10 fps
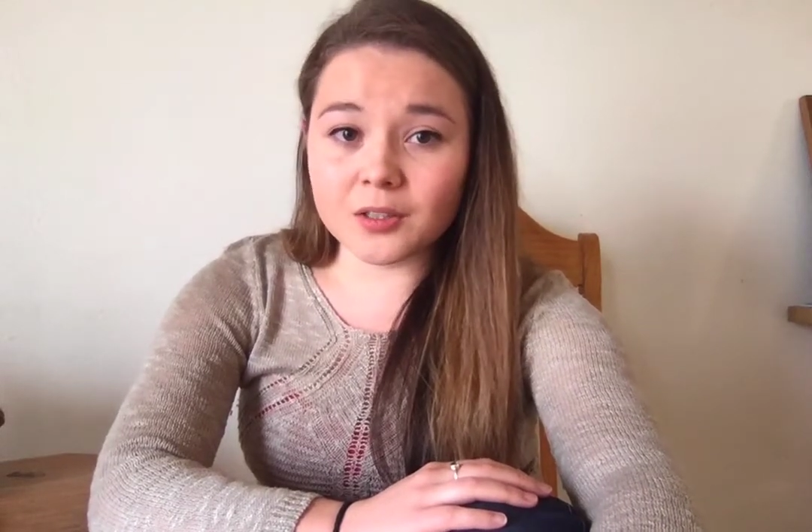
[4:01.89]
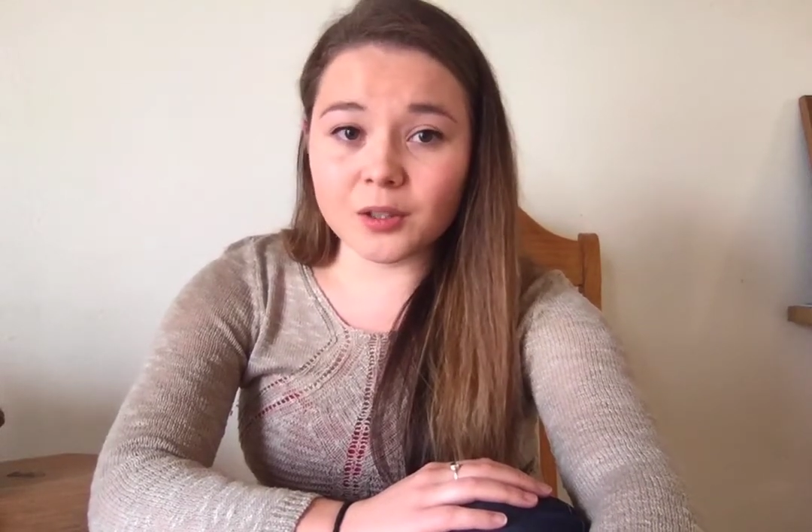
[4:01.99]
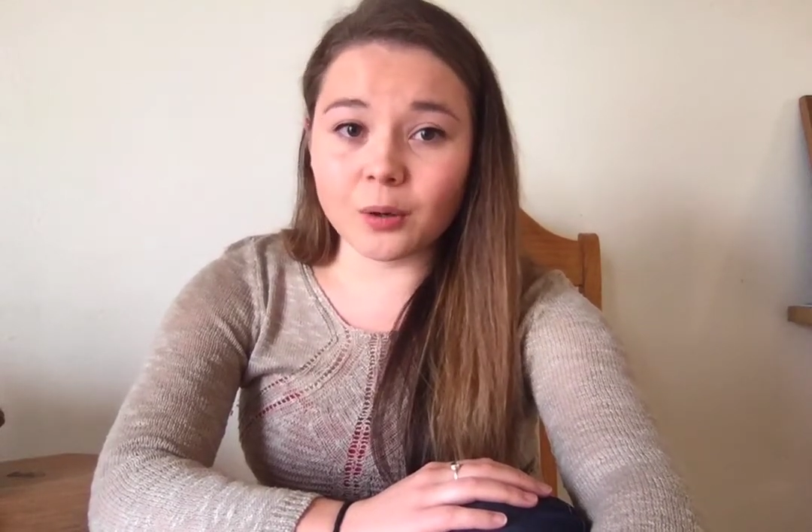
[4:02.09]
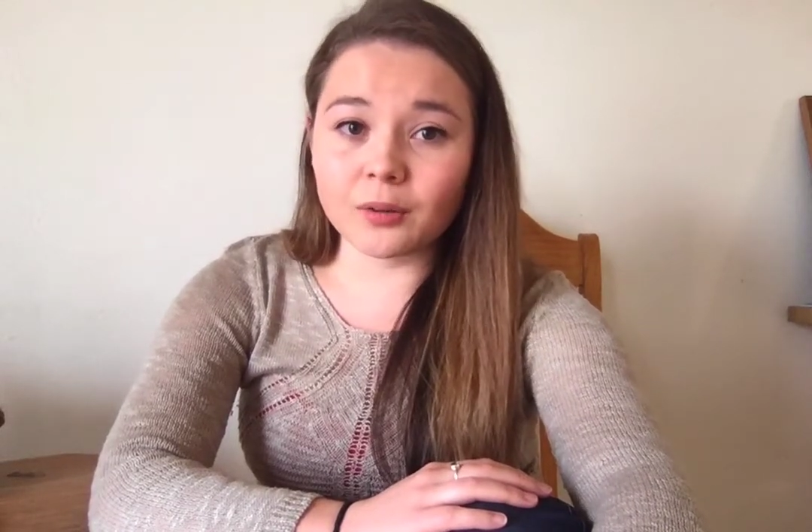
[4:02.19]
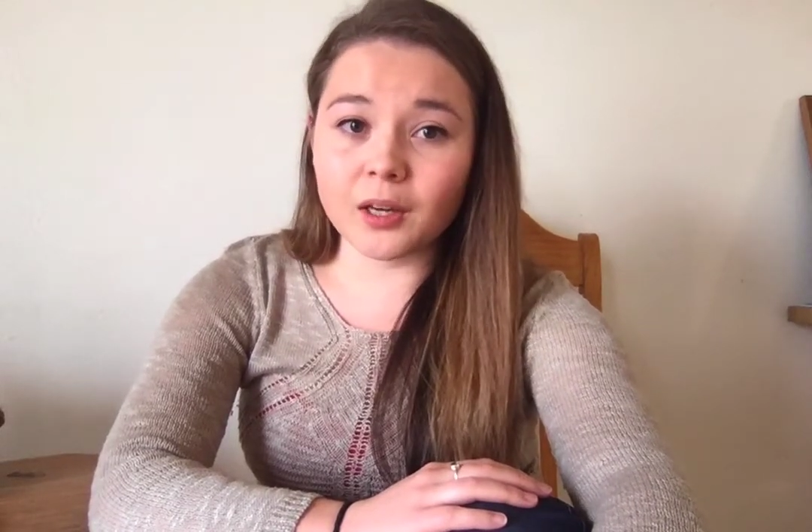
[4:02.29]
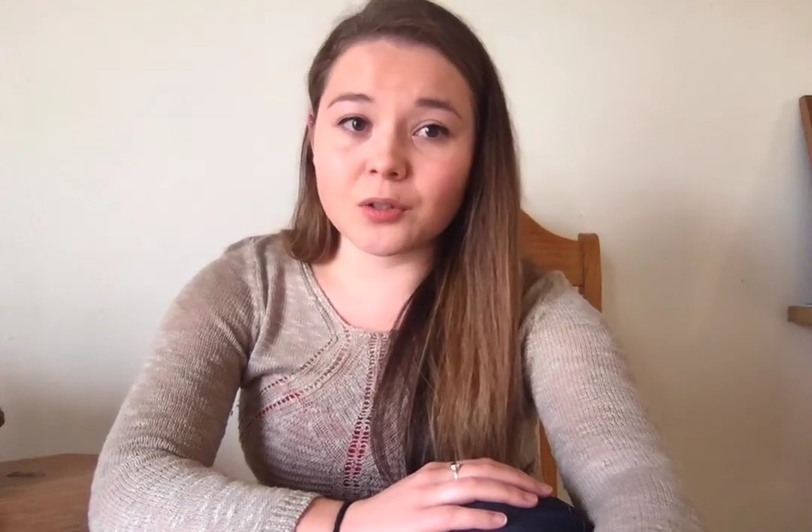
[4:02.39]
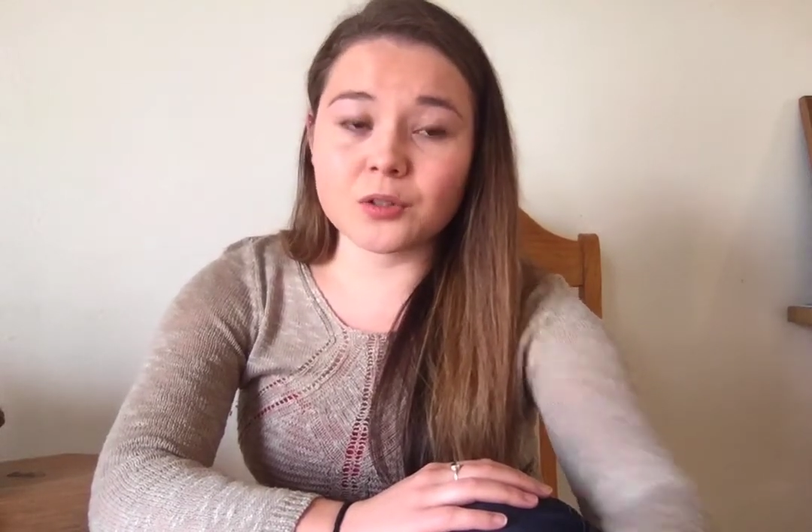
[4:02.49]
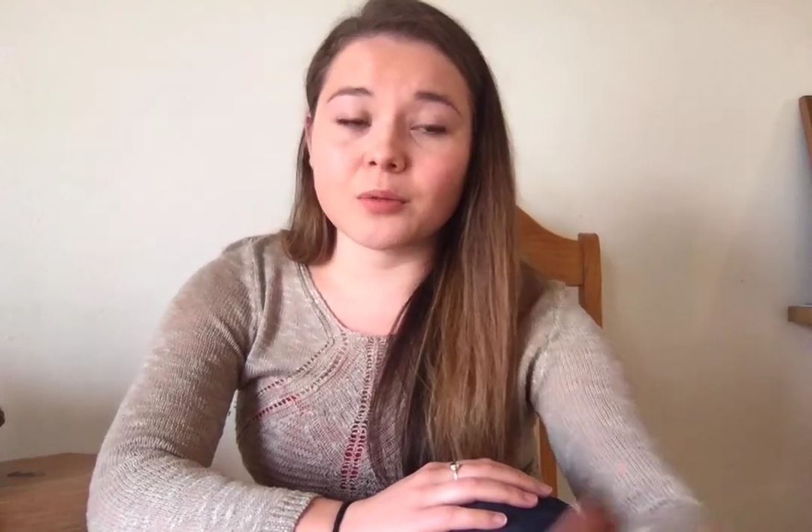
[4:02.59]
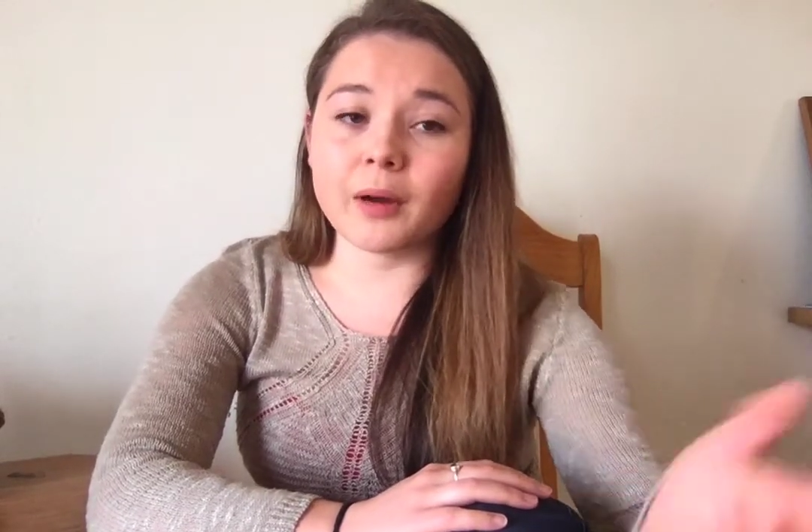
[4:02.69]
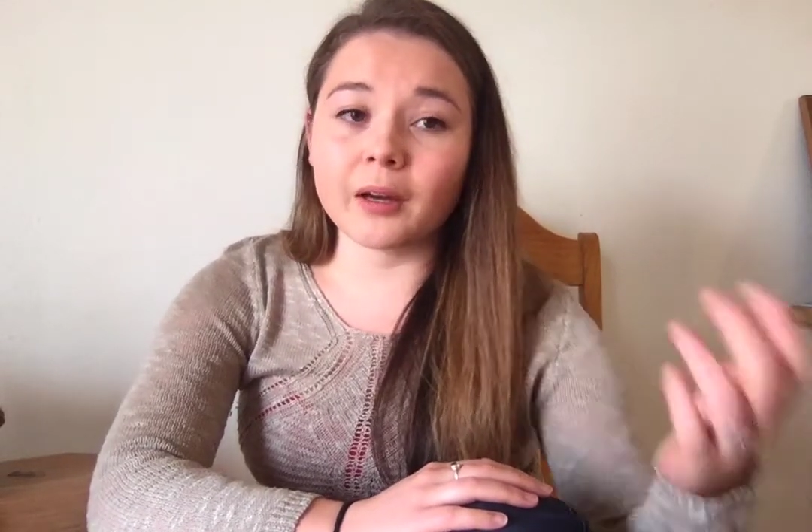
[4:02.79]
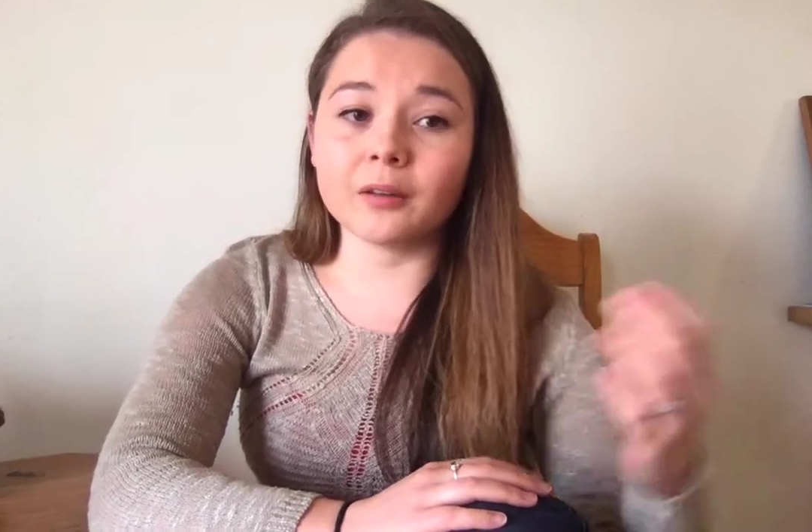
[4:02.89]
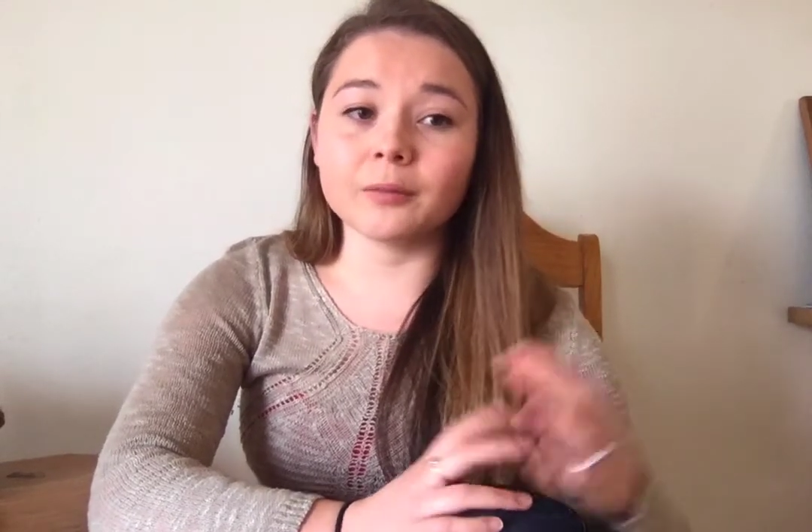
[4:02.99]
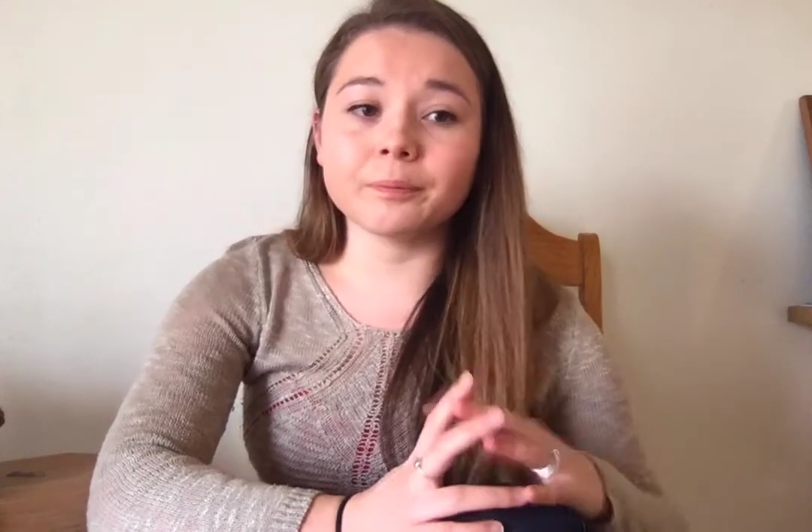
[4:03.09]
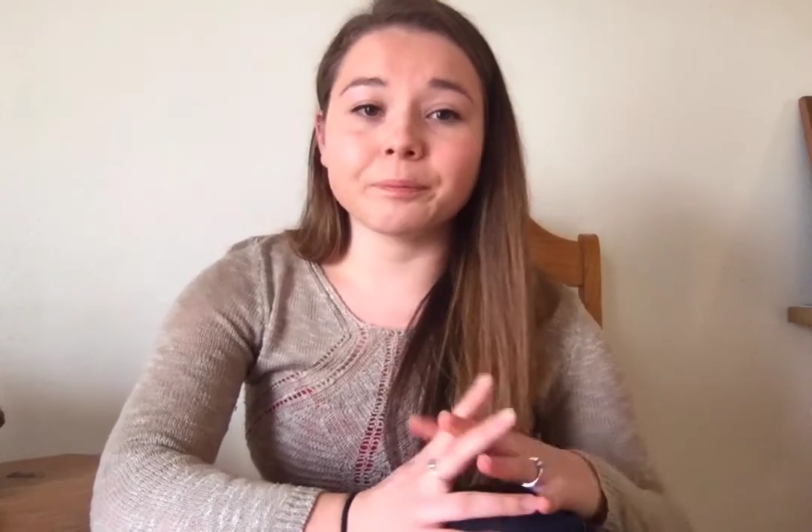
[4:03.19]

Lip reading: to go the extra mile.